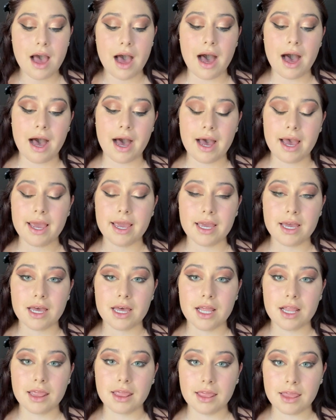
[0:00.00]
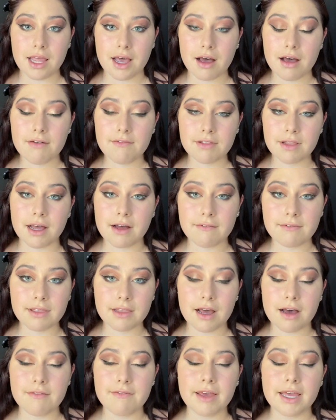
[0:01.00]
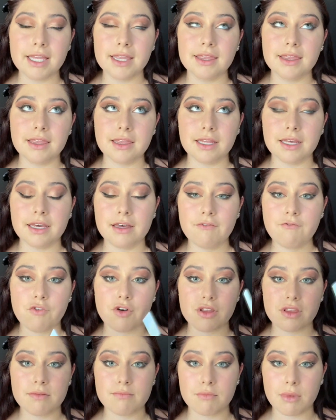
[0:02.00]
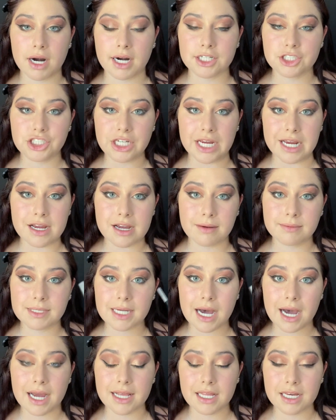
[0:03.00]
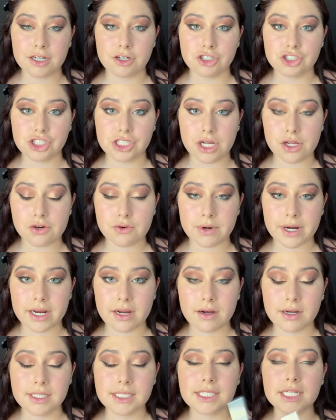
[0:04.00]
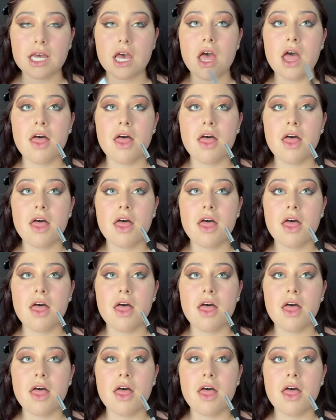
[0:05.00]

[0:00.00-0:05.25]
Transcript: I love, love, love, and live for the Marc Jacobs Highliner Gel Crayons.